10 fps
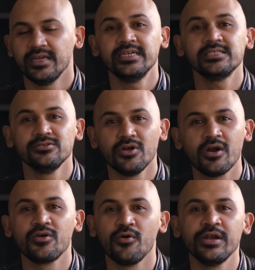it's
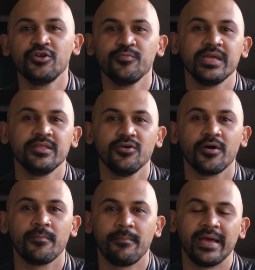not going to be
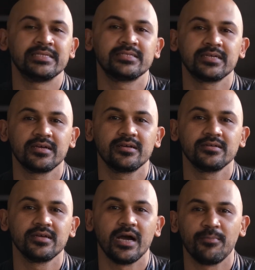your best
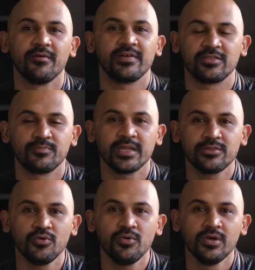cup of
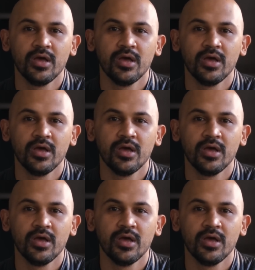espresso,